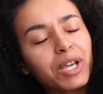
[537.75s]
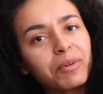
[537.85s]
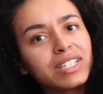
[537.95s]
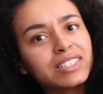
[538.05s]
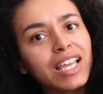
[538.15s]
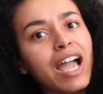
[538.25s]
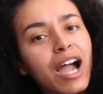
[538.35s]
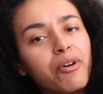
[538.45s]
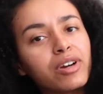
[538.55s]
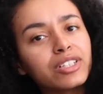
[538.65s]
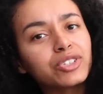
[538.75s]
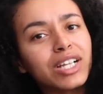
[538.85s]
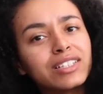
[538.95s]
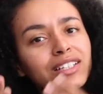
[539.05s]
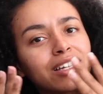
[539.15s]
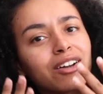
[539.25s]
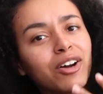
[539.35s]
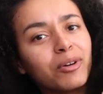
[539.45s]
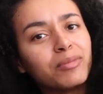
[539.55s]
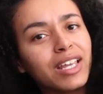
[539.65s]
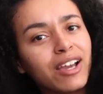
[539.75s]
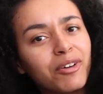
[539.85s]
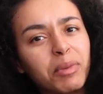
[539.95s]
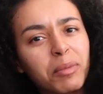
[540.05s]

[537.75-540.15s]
I want to say an hour, trying to like calm down,